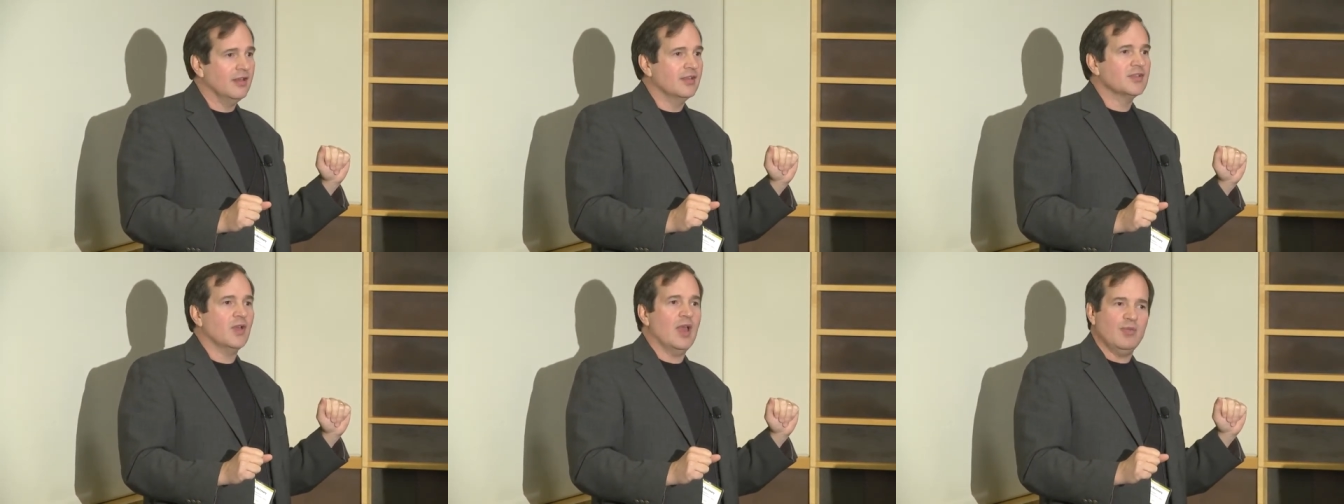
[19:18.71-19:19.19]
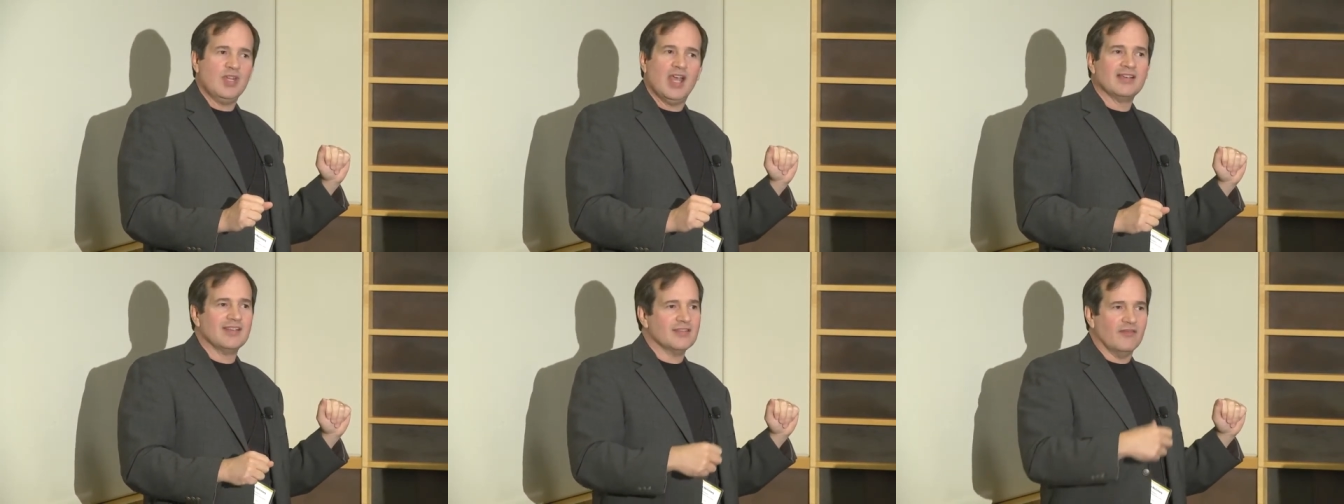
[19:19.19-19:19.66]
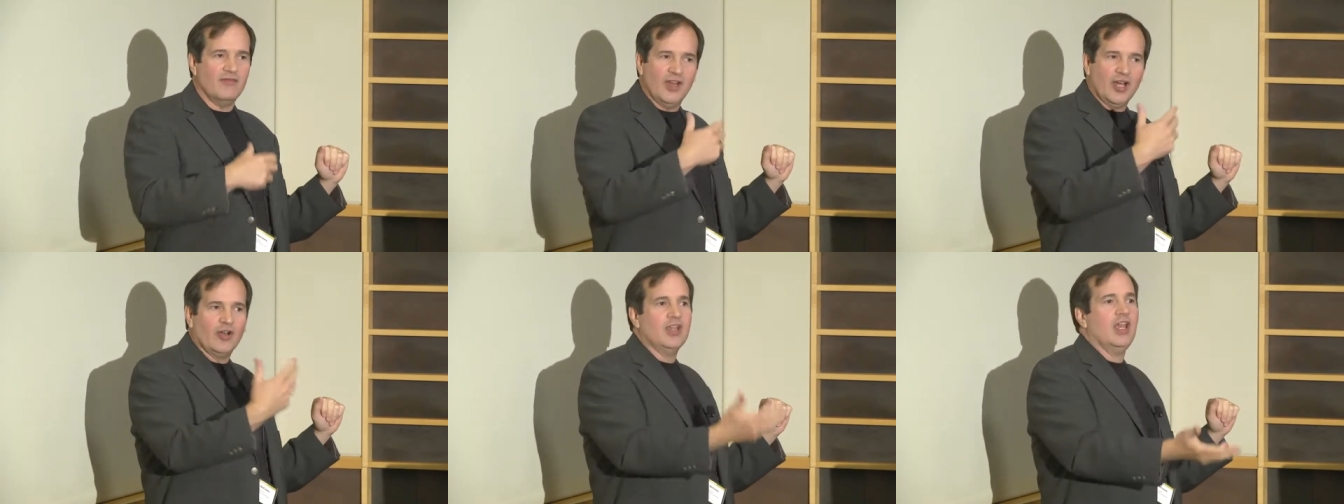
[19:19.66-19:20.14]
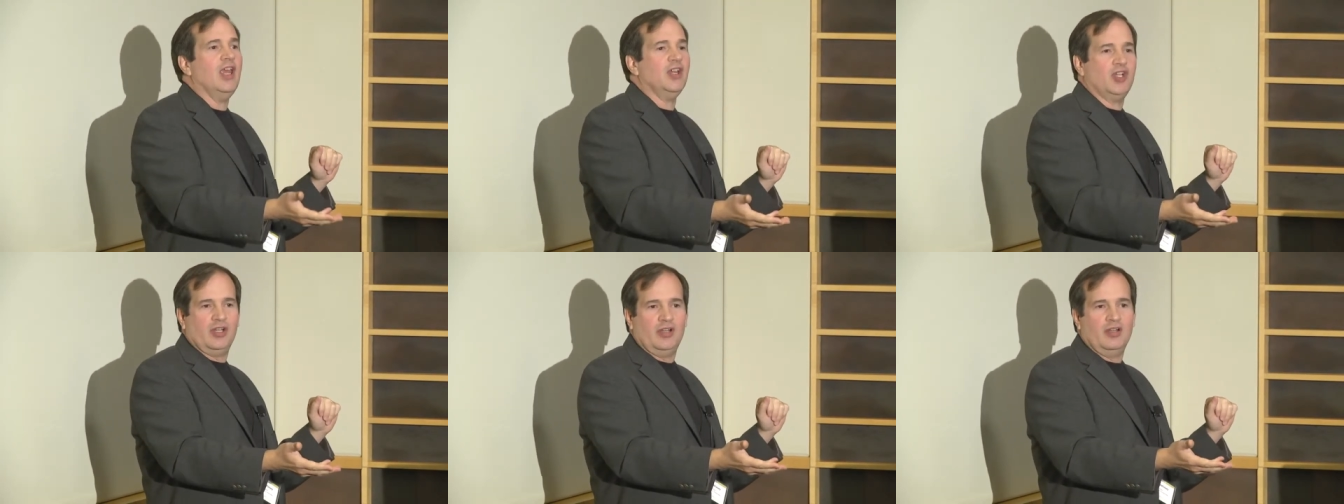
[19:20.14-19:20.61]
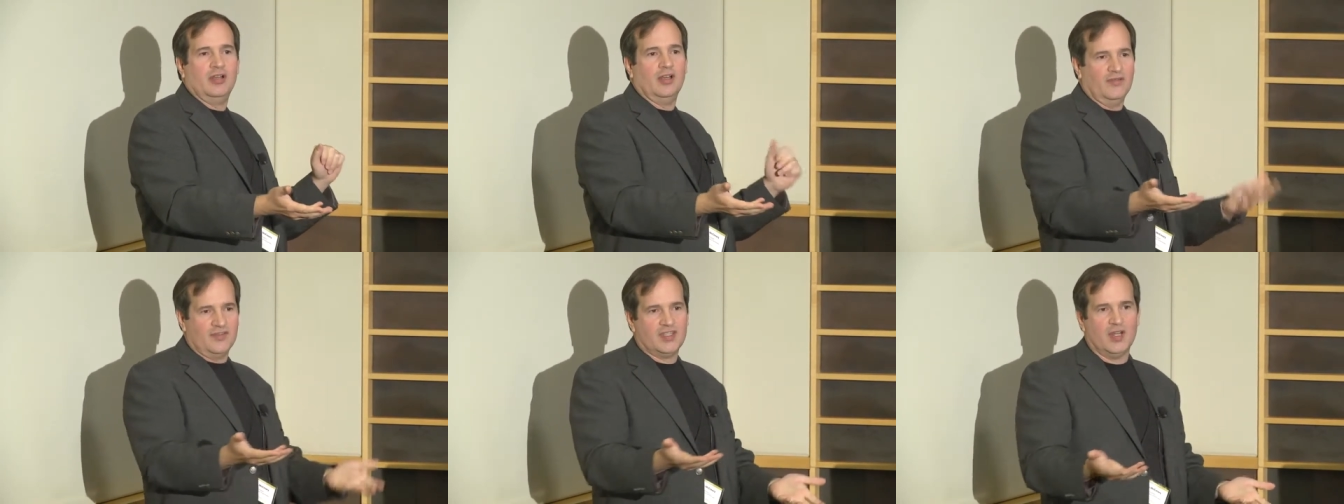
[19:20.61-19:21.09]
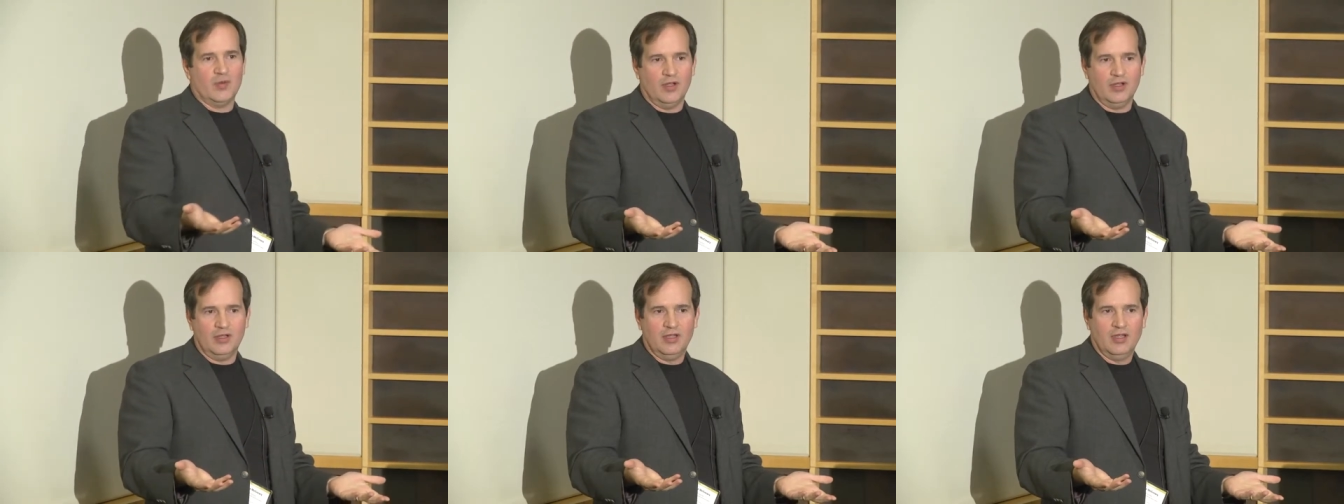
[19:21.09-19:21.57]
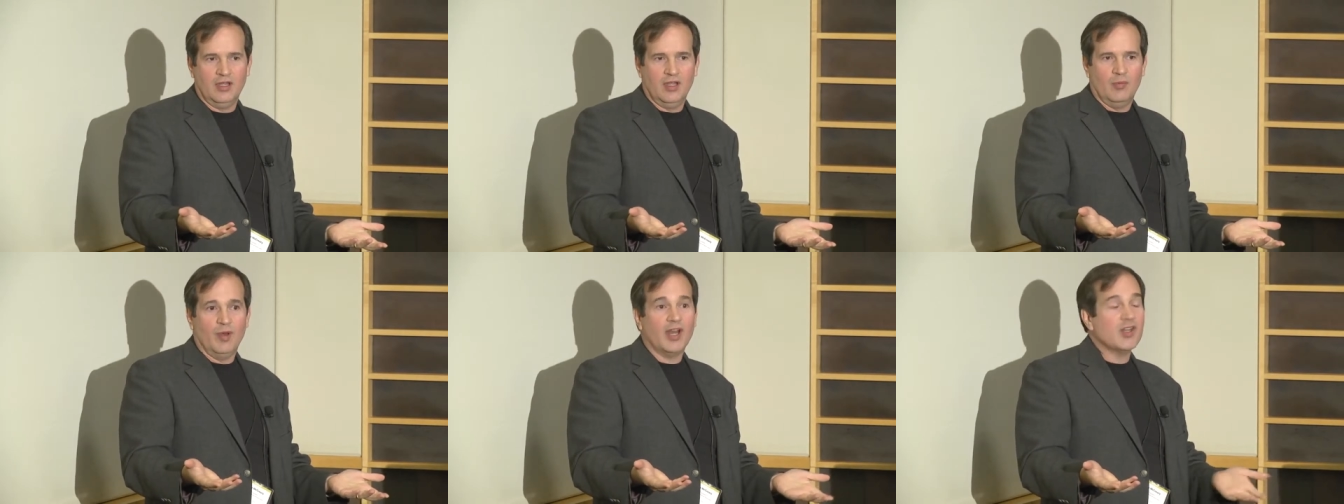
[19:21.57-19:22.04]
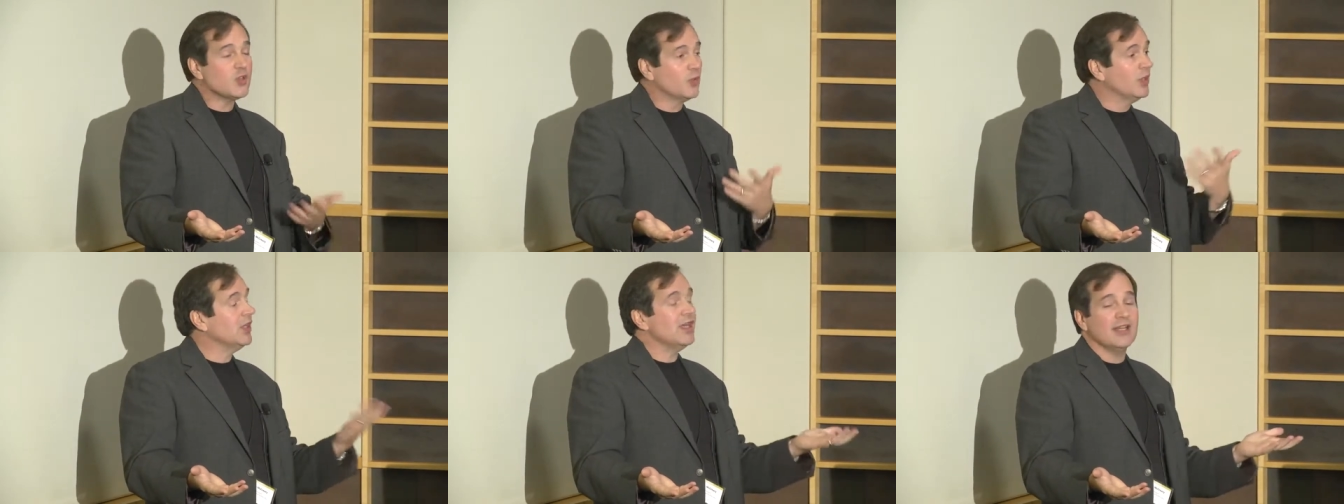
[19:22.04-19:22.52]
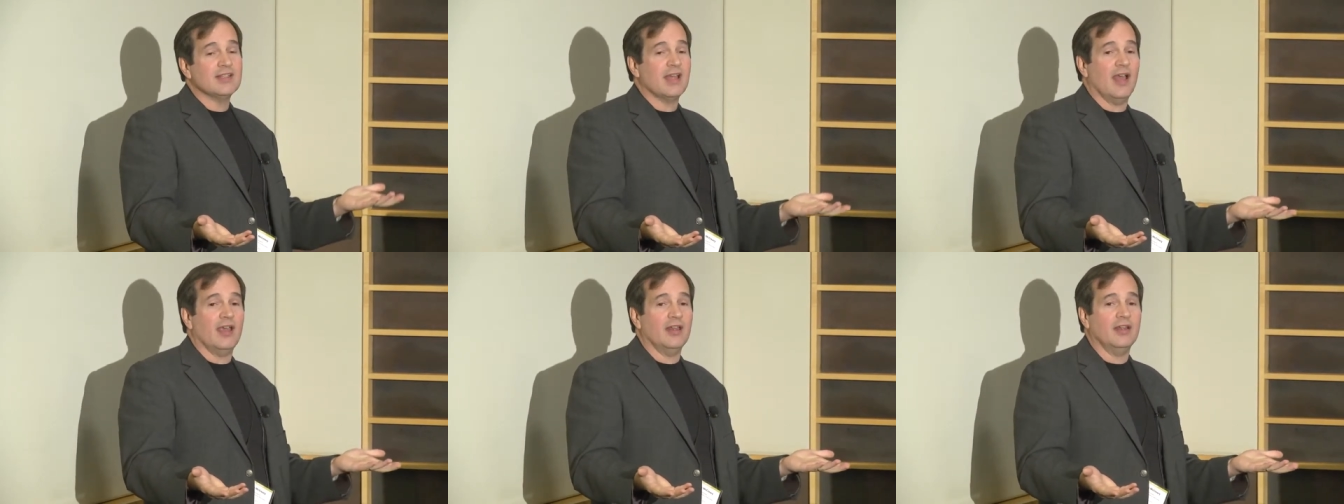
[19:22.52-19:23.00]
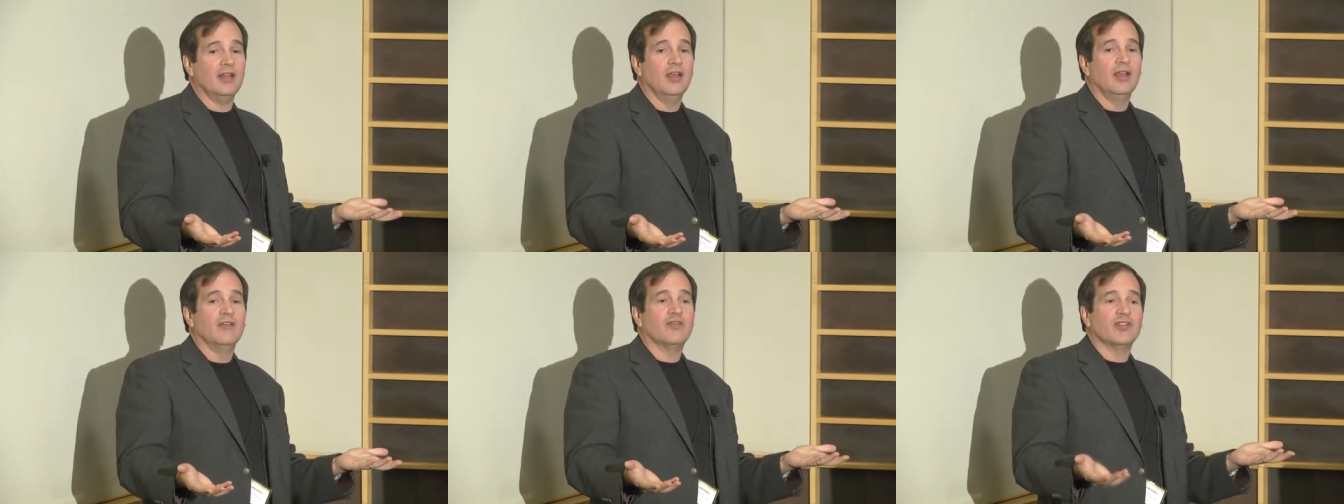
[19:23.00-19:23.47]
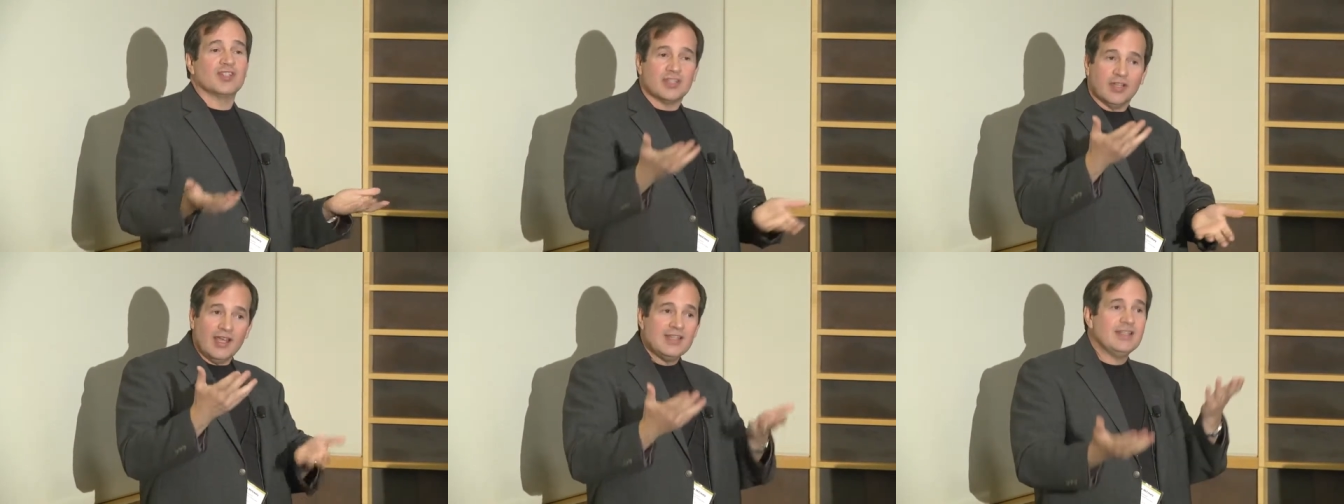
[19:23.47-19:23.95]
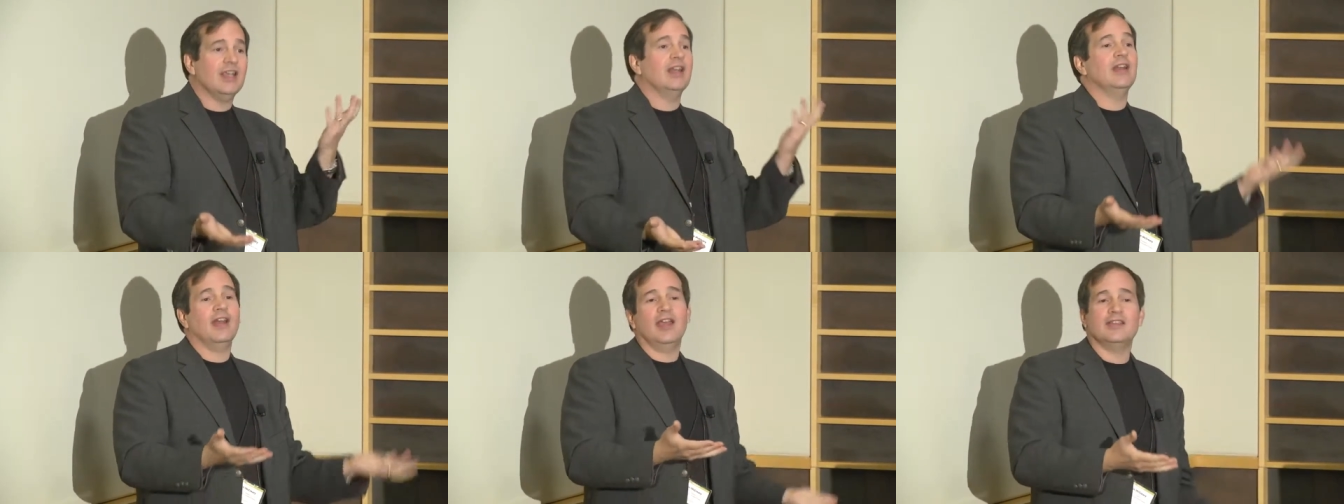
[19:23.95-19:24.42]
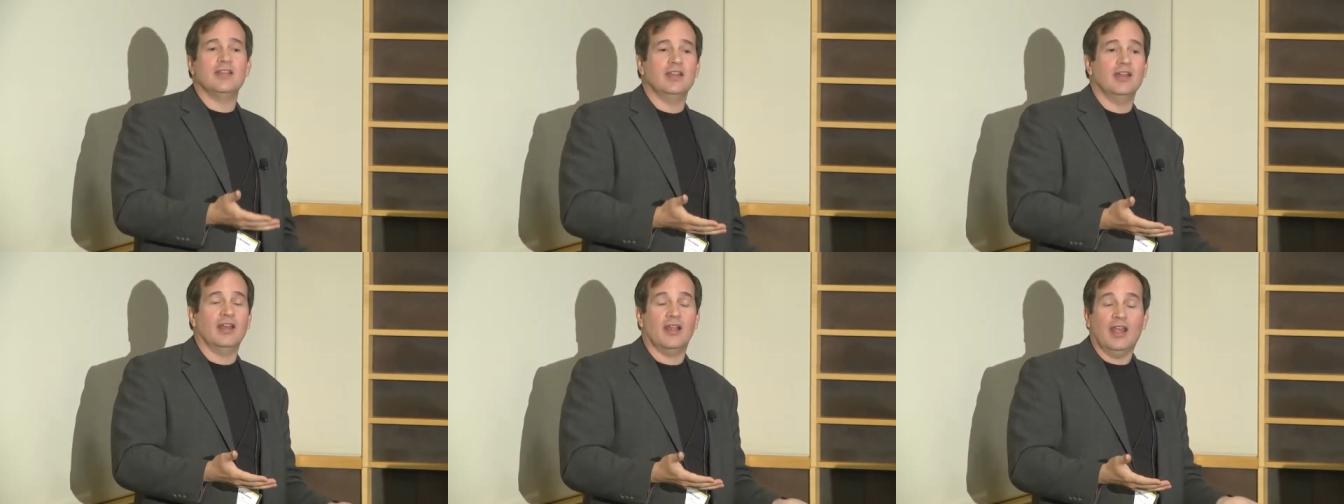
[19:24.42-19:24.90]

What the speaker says: So MDX is a variation of SQL, but it's really designed for slicing and dicing data.